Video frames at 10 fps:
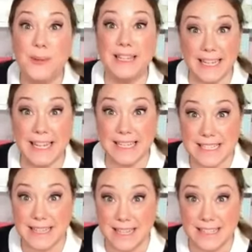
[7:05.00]
really
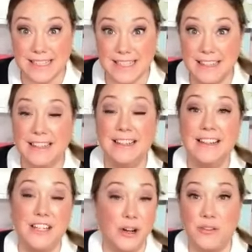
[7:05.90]
into this,
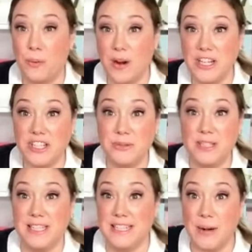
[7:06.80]
you know, if you're wanting to do
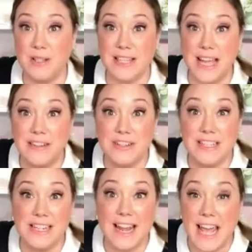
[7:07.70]
tea towels, I even
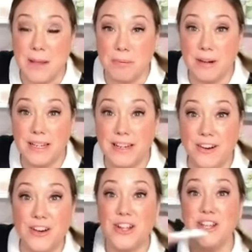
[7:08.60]
did an apron
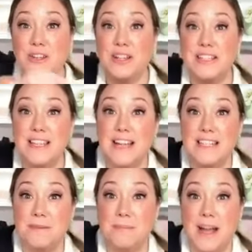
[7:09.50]
here. You can see I
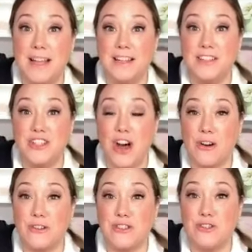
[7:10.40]
did my
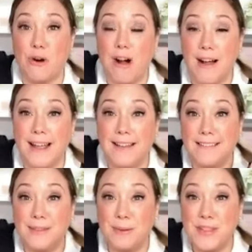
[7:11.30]
daughter's
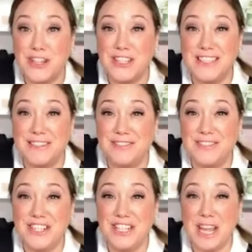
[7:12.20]
drawing, the one that she did
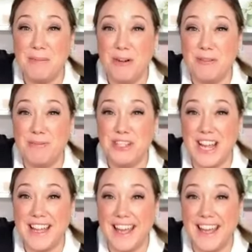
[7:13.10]
when she came home from
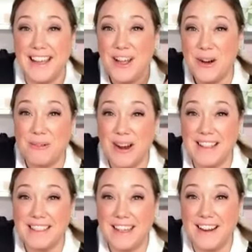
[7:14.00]
JK,
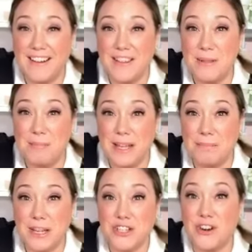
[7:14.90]
right there in the big
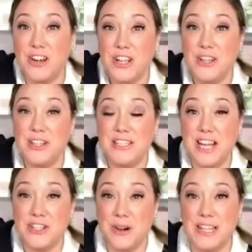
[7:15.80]
picture. You can see
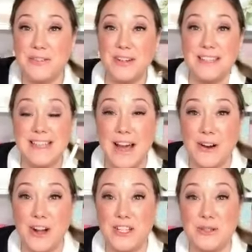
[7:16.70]
I transferred it down
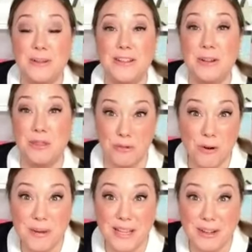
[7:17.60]
onto a little
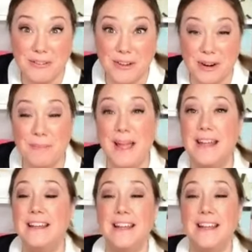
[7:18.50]
throw pillow for her bed.